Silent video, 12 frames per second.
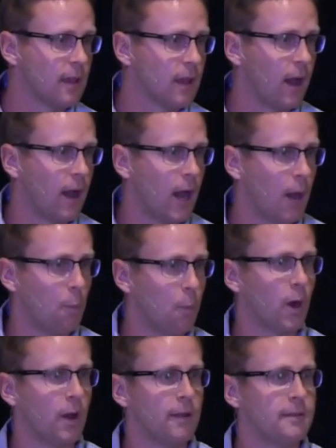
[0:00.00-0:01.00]

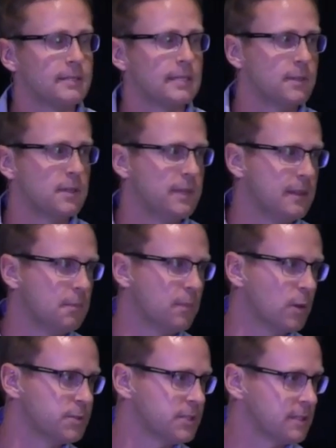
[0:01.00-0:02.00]
What seem to be the
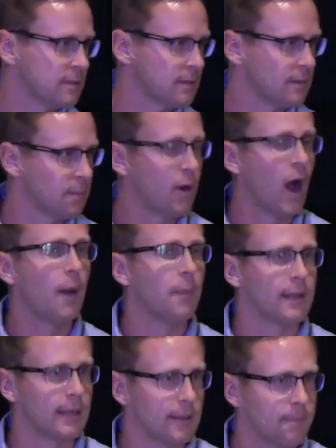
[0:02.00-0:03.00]
most
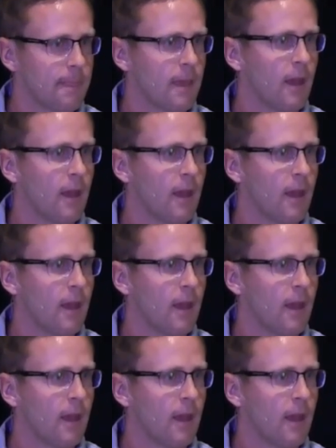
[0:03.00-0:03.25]
prominent